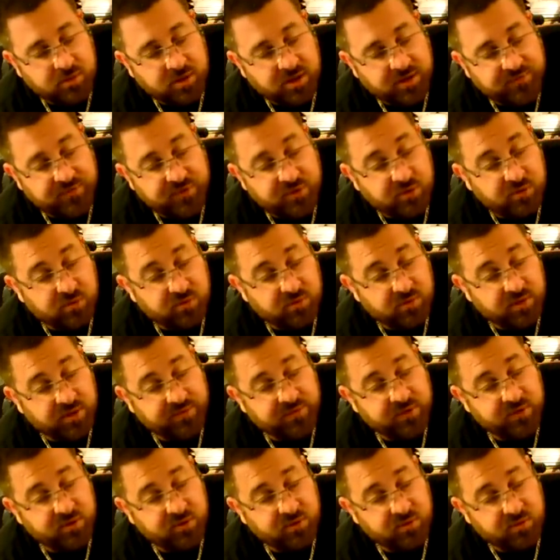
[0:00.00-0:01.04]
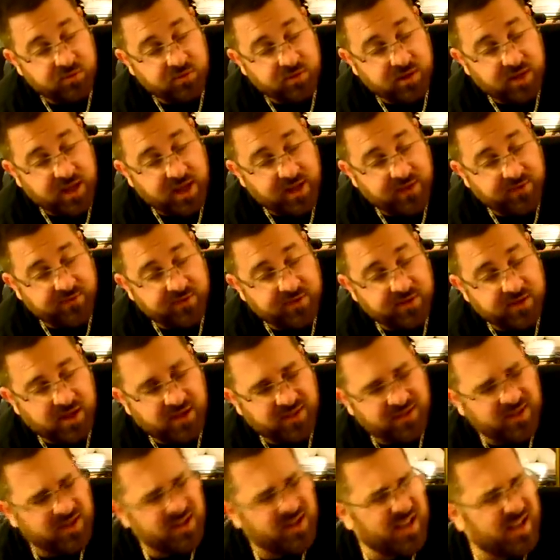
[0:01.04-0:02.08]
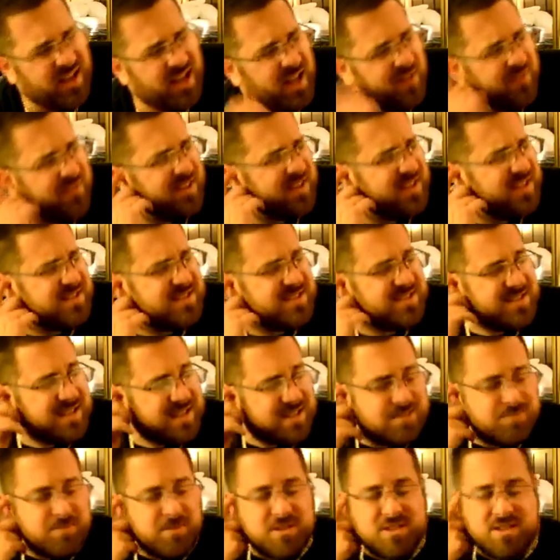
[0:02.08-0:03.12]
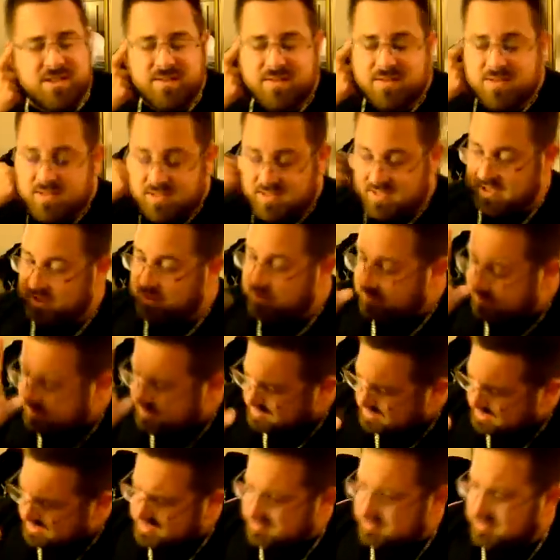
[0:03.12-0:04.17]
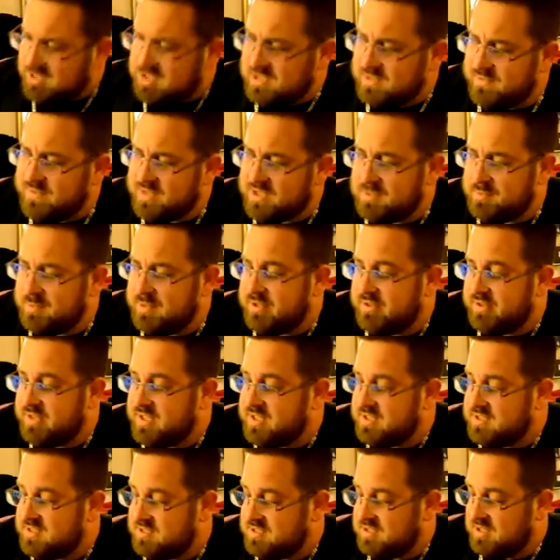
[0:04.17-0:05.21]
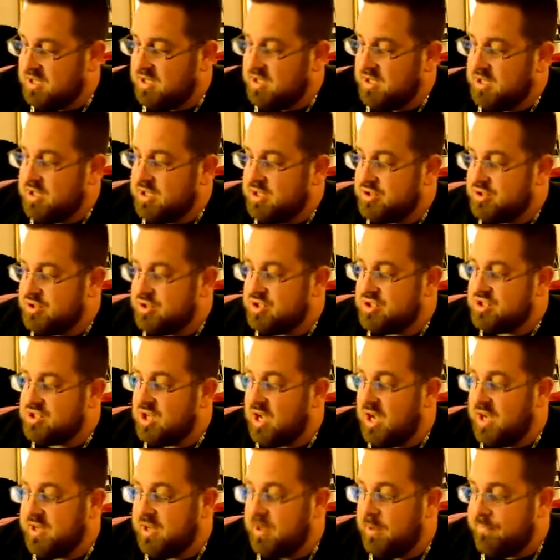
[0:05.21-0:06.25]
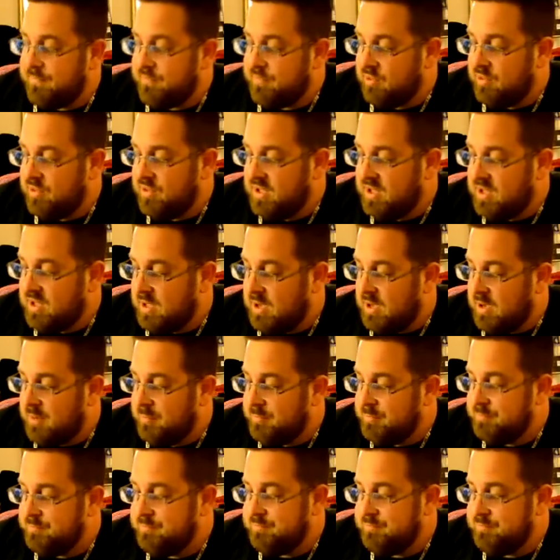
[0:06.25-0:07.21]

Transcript: If you have it, I think you gotta have at least 6 months of, still 6 months of experience to sign up for the